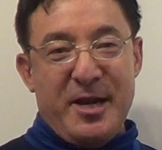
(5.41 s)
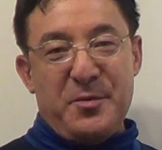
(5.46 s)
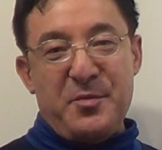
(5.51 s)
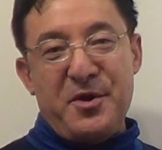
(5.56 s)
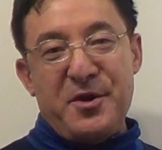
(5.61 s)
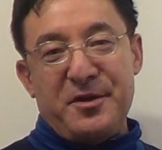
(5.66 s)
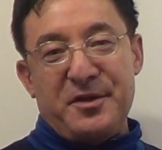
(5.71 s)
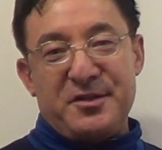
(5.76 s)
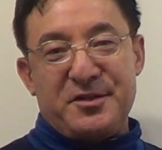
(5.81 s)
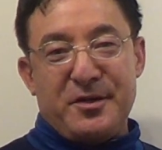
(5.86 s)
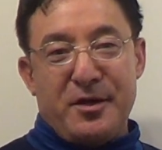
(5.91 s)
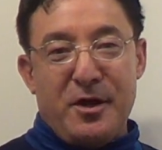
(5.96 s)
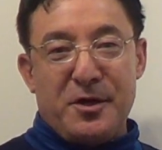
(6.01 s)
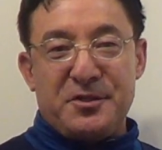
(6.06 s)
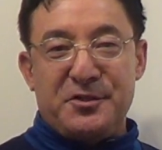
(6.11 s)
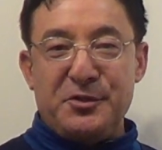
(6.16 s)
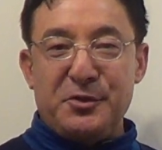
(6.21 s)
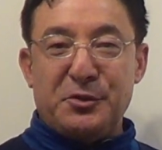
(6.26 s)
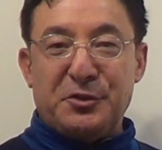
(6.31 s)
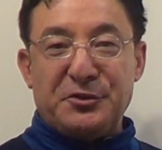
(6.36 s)
I'm here to
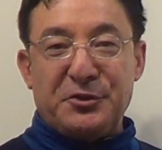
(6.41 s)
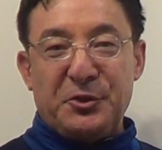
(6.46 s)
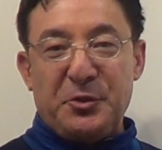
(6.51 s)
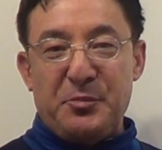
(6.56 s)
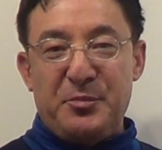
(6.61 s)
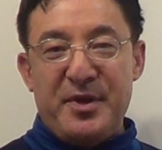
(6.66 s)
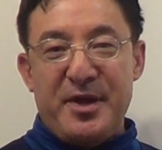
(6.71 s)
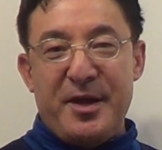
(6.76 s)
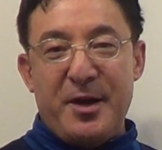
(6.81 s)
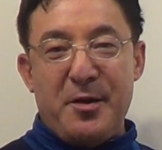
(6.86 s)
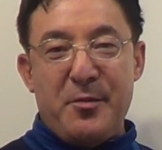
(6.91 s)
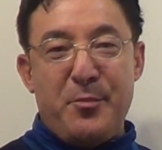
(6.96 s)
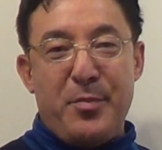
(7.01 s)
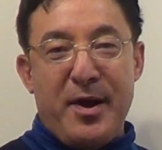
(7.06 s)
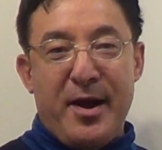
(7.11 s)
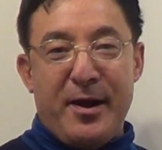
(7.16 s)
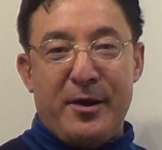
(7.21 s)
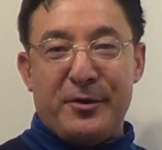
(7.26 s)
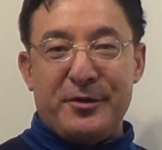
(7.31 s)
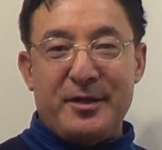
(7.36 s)
talk to you a little bit
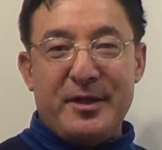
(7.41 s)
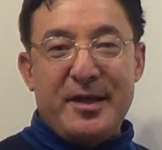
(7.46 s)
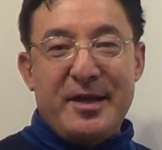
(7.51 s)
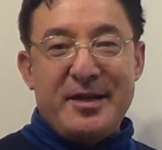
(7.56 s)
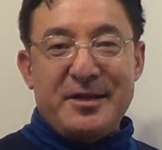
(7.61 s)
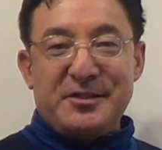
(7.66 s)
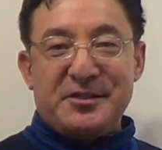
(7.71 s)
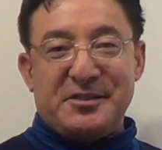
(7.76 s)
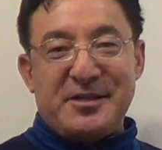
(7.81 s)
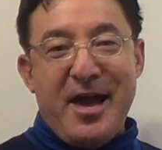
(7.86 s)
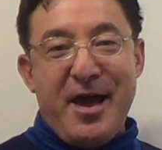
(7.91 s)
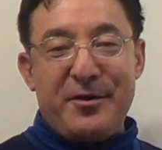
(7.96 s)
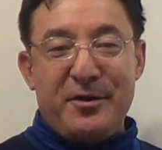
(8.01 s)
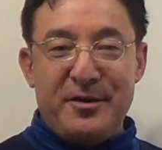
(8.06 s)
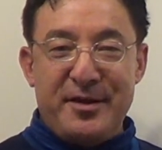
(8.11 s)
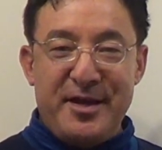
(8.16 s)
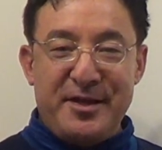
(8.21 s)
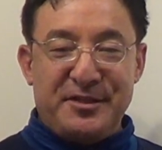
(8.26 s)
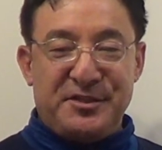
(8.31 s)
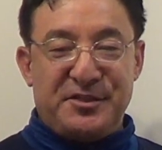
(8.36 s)
about
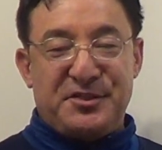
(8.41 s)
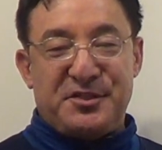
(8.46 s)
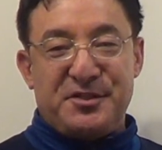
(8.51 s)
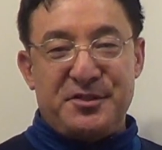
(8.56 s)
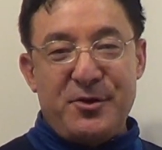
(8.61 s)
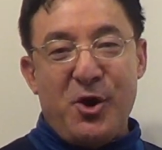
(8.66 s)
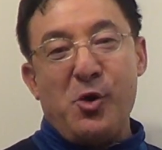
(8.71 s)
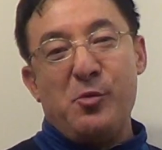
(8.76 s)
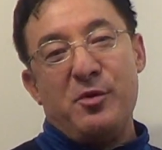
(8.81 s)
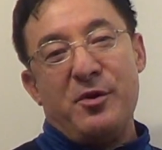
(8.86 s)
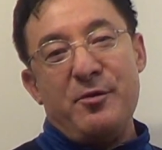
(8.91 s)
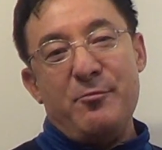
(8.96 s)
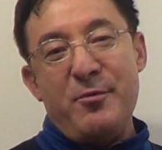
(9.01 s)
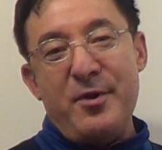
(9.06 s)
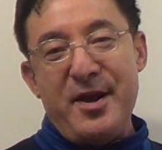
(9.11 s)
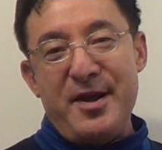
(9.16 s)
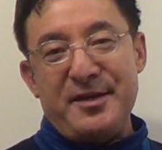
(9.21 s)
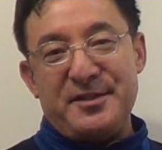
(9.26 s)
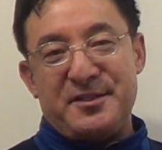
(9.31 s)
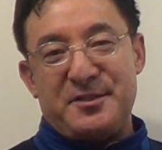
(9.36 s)
Saturday's Snowbird
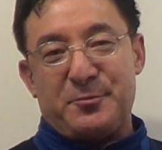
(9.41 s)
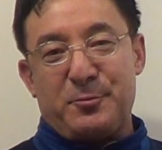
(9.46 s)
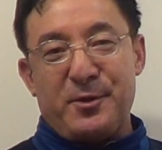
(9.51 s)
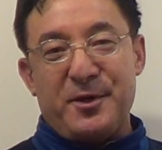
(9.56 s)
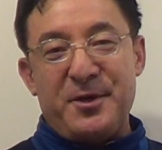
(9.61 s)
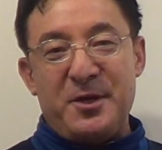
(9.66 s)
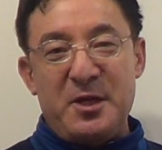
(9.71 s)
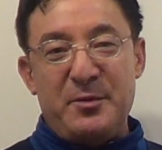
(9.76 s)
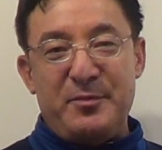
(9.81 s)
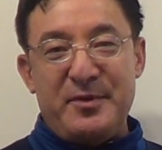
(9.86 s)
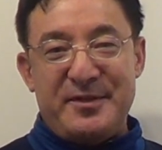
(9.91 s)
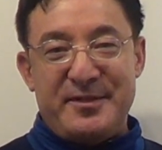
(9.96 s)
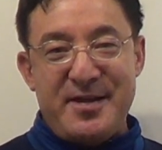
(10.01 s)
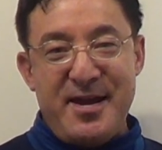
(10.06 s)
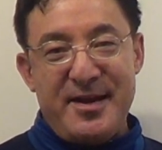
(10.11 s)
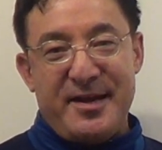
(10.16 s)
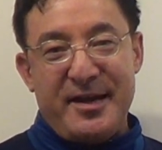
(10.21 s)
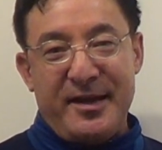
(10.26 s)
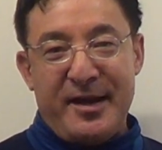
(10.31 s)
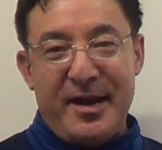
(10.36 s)
Race. We're going to be
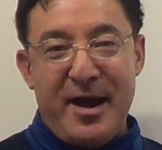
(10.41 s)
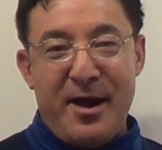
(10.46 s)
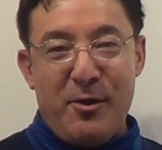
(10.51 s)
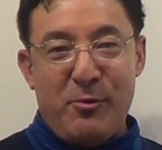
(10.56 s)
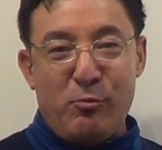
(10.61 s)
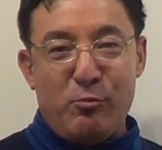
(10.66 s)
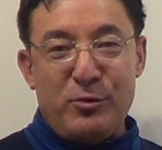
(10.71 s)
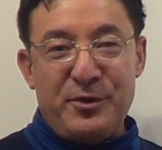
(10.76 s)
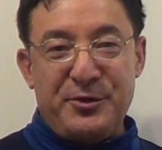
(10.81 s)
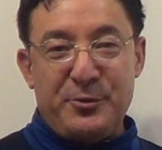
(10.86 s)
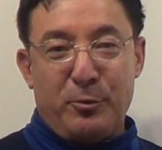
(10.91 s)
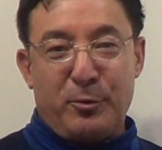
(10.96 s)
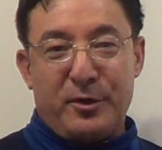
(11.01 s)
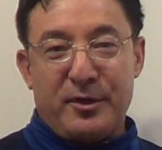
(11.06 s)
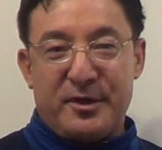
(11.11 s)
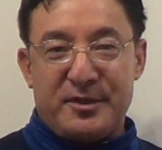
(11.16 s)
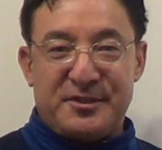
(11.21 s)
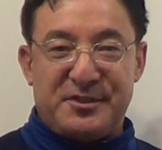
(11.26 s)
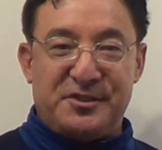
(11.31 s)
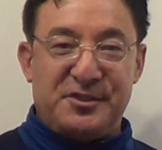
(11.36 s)
taking out
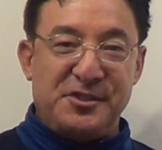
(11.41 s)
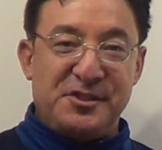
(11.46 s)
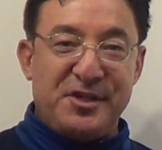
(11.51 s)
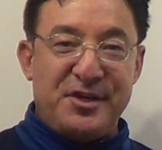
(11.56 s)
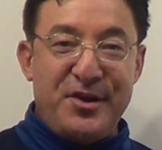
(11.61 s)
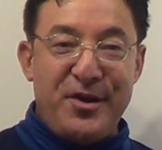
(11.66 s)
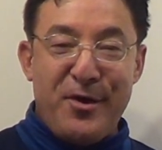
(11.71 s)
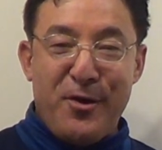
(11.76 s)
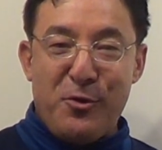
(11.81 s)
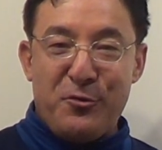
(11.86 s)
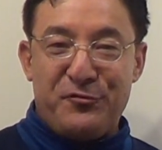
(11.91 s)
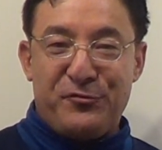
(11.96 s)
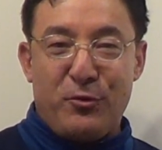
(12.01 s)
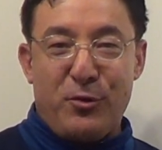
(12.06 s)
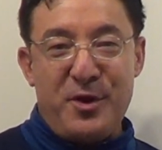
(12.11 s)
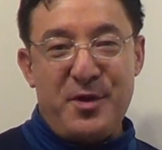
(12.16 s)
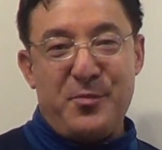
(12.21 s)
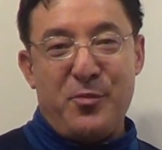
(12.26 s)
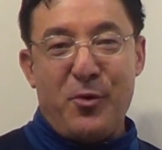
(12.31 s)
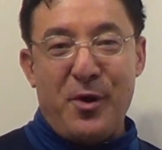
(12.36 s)
Windworks Jeanneau
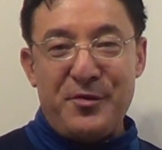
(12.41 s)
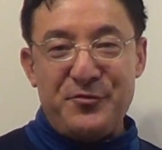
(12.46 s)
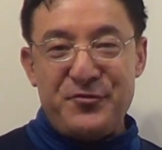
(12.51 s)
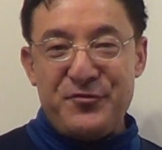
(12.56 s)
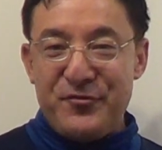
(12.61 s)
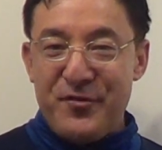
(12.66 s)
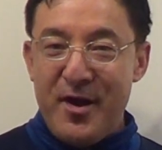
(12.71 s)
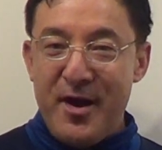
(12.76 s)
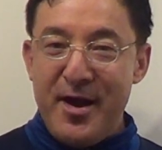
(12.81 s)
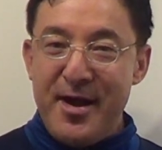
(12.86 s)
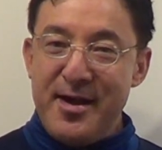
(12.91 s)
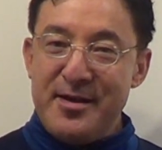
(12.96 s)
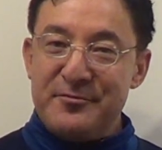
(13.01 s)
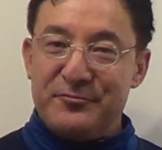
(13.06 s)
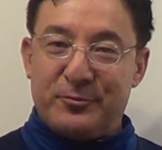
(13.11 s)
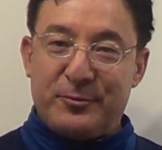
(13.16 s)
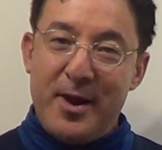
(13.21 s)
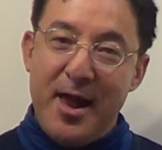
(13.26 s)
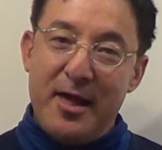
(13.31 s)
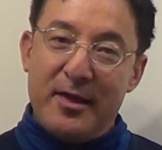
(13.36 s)

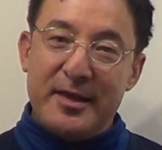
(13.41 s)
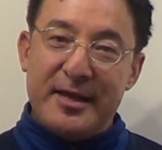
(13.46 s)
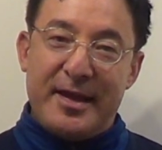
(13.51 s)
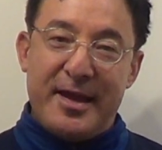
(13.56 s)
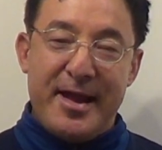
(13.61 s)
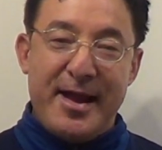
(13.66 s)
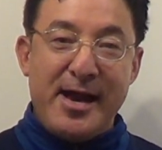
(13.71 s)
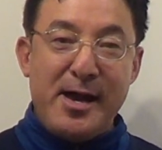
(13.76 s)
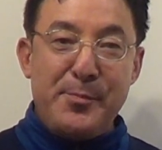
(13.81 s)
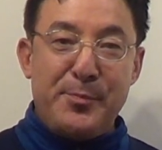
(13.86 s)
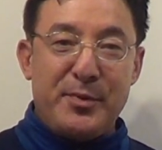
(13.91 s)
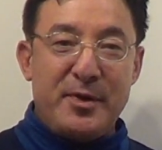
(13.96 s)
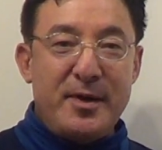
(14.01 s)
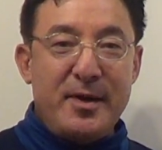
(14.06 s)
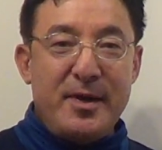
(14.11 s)
40.5 Rally Cap.